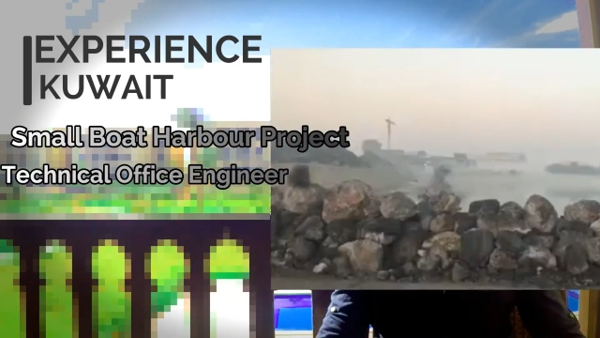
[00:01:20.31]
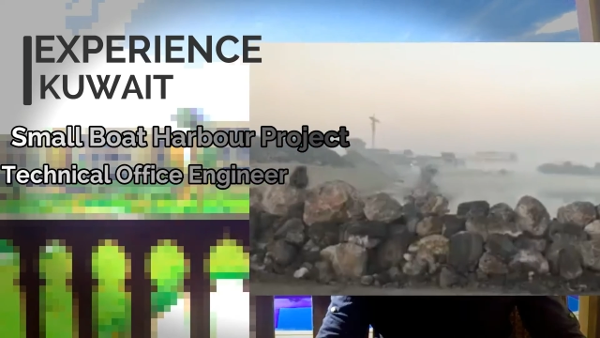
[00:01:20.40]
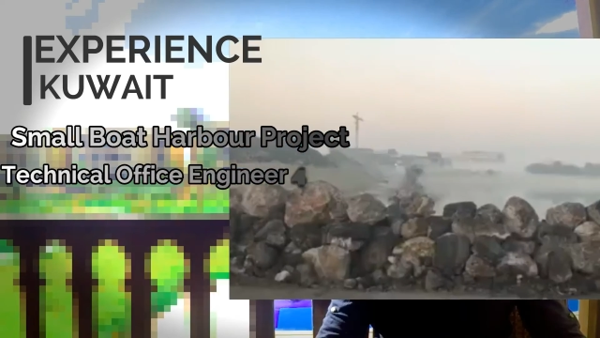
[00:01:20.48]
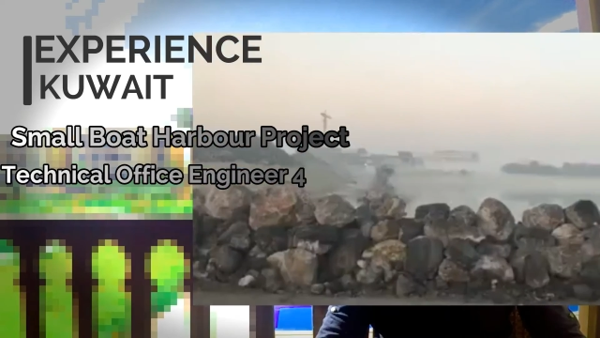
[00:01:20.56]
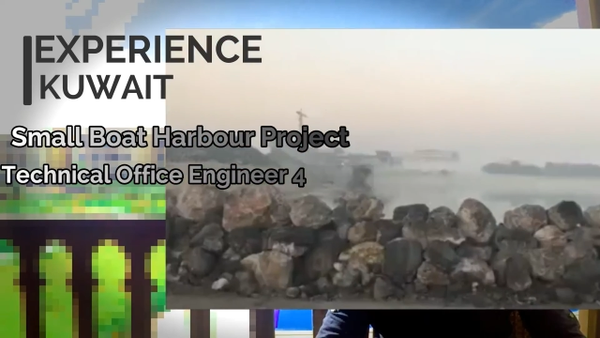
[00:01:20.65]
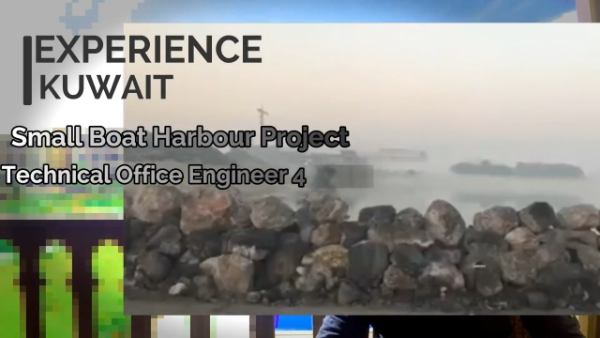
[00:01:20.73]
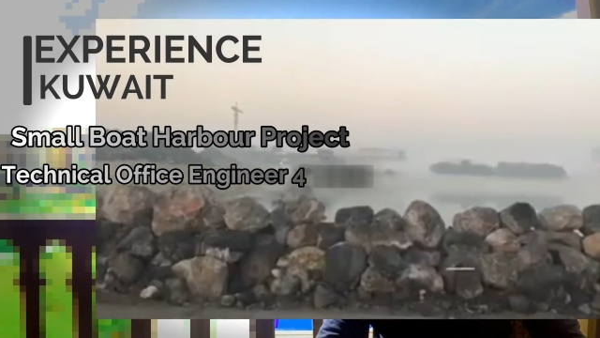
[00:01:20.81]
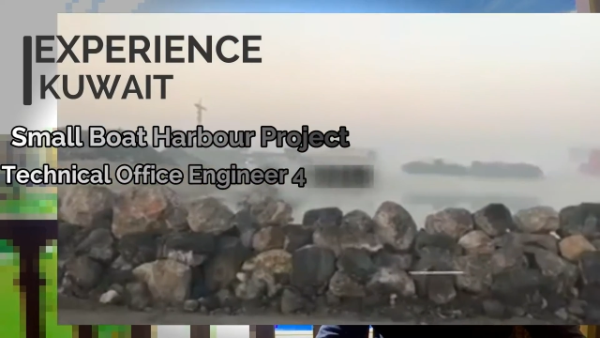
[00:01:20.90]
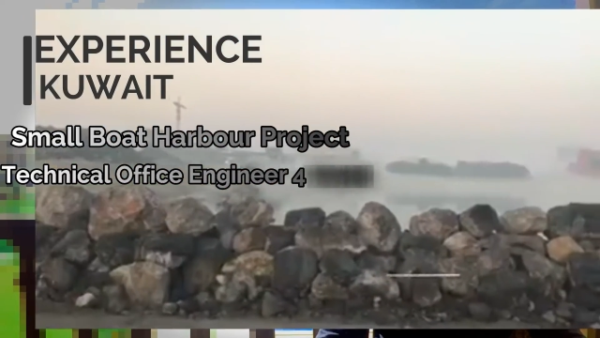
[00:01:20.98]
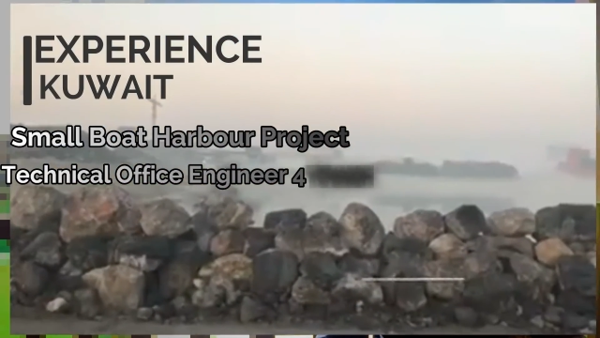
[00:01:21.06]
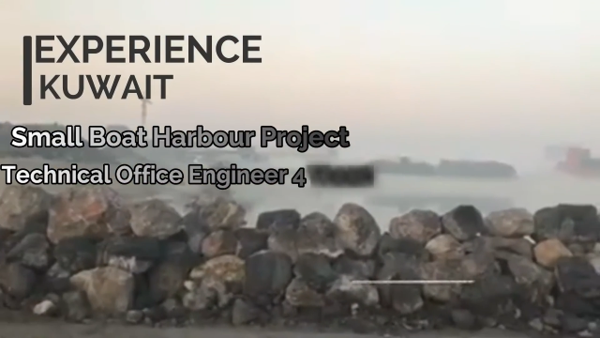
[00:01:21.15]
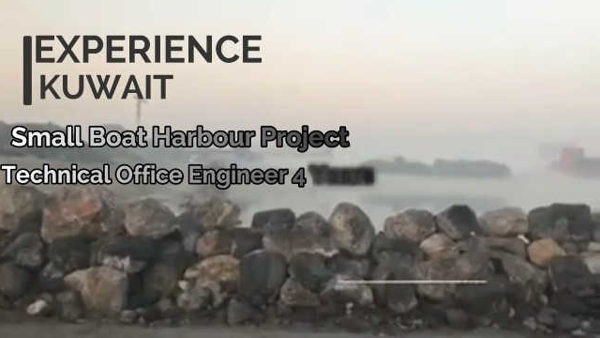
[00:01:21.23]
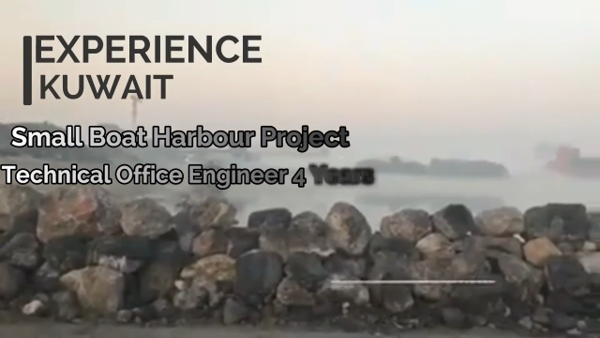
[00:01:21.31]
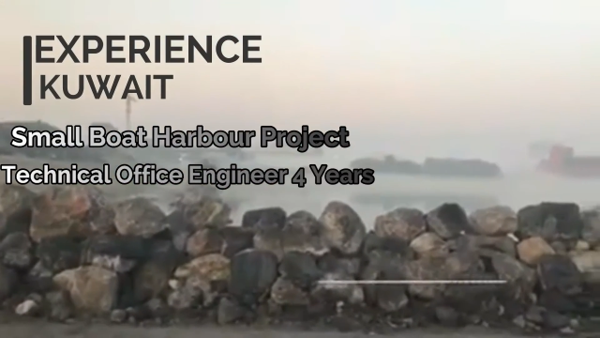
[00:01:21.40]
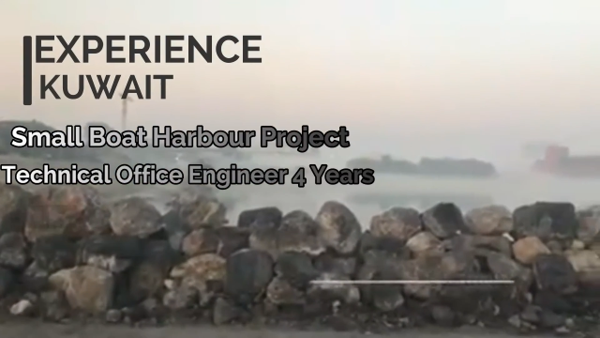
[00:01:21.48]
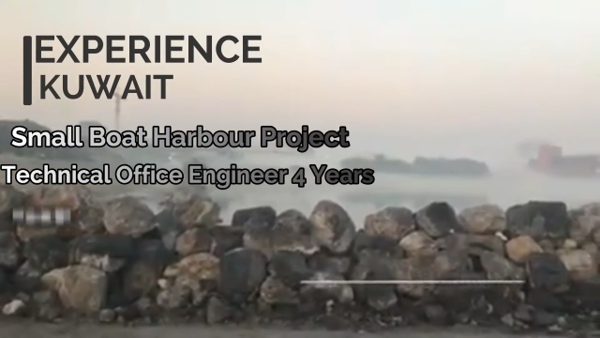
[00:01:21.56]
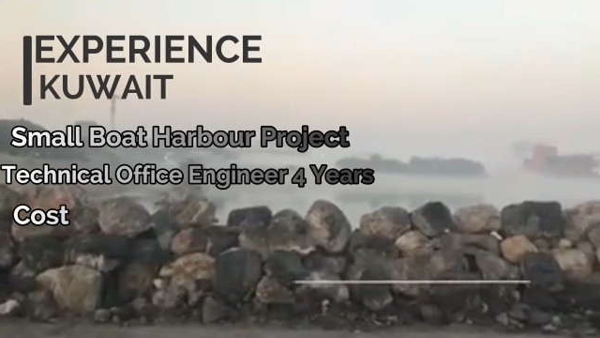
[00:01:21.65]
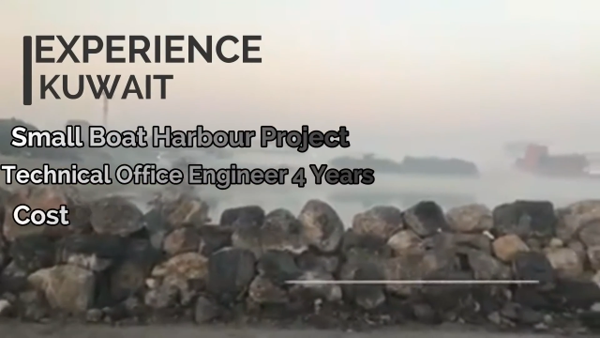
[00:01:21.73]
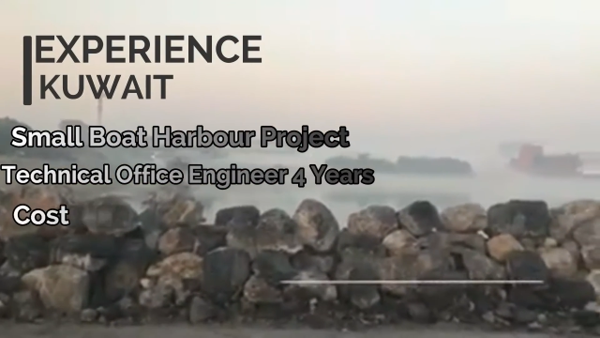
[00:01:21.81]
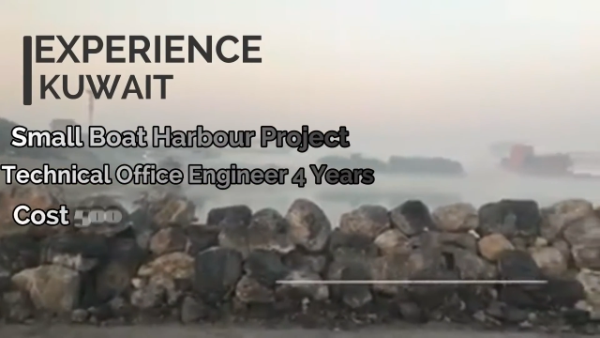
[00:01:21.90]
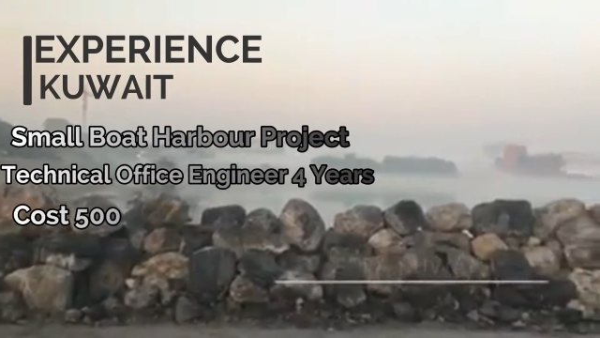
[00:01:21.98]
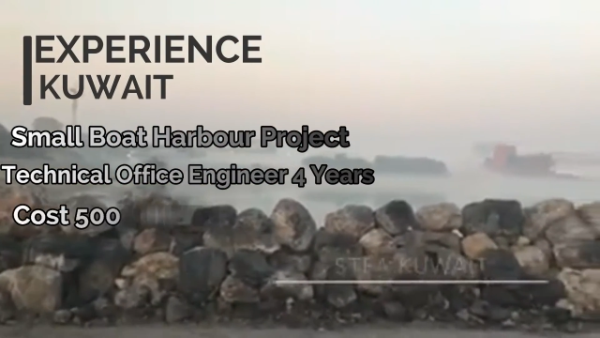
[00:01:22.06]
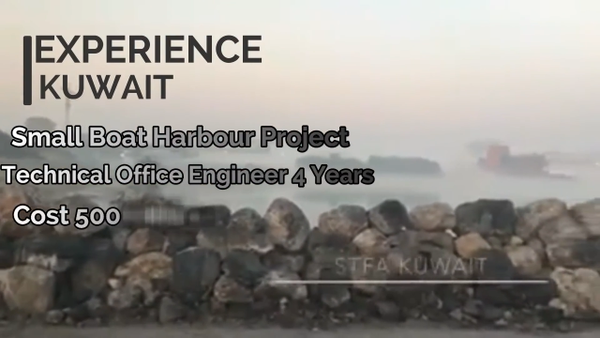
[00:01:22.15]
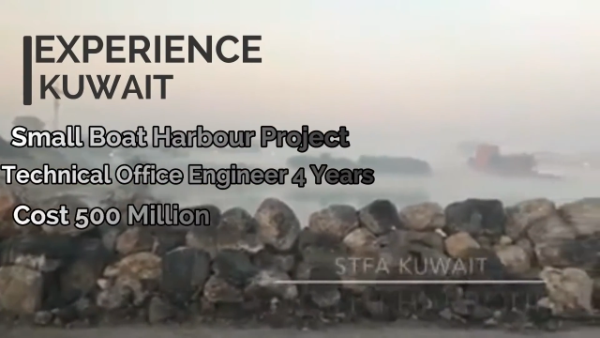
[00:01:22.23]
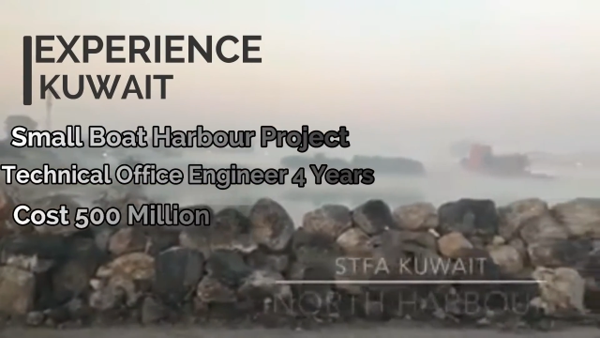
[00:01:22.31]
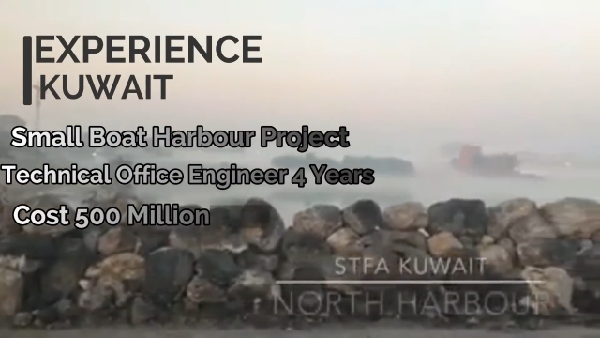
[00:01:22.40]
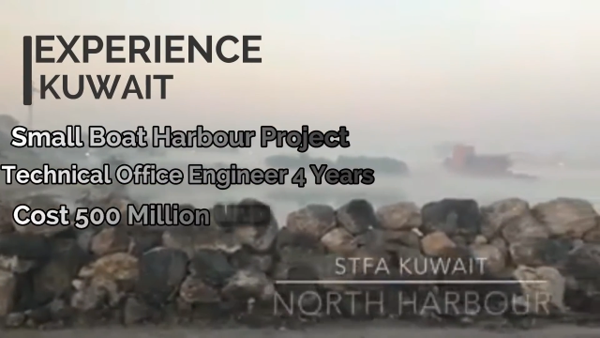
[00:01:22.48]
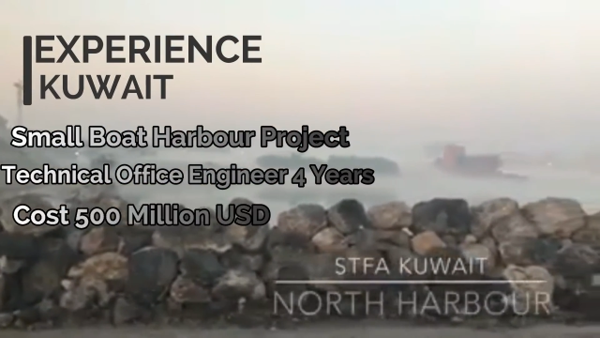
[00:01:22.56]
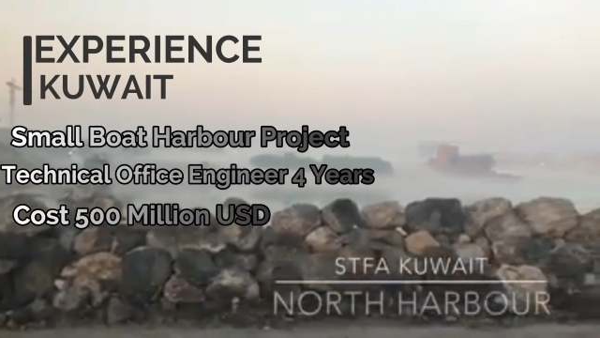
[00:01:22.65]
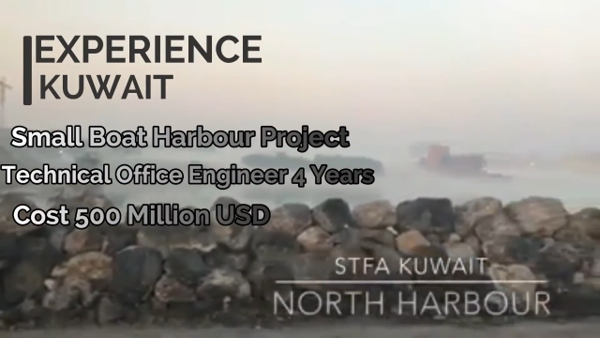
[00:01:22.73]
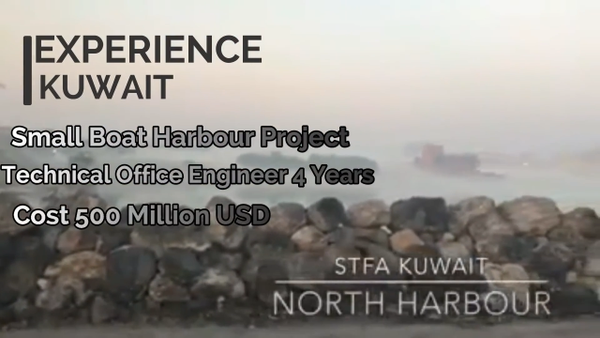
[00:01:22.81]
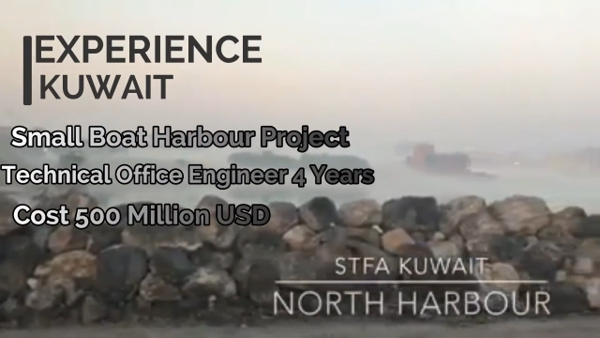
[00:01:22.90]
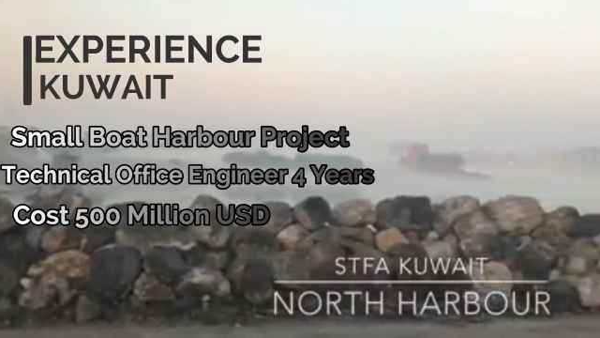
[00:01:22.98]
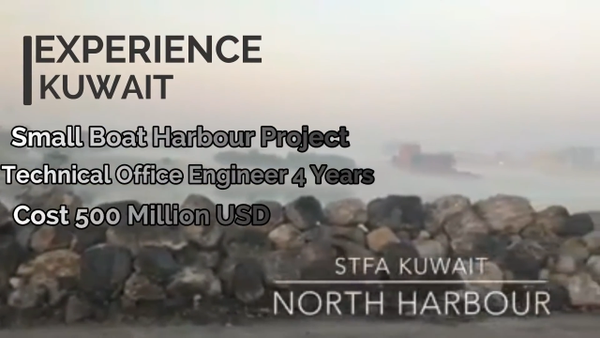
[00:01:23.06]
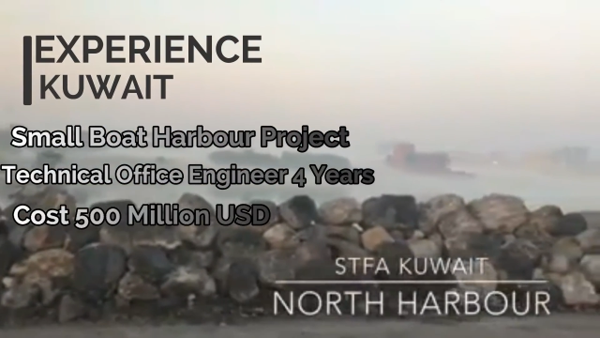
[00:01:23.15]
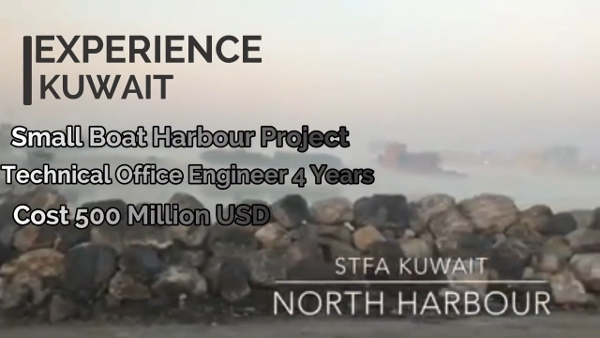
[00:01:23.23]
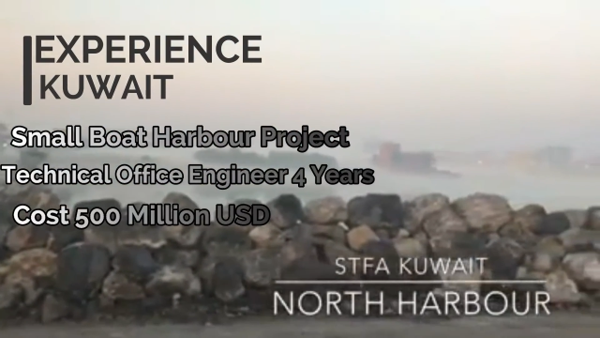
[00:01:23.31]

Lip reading: [unreadable: no face in view]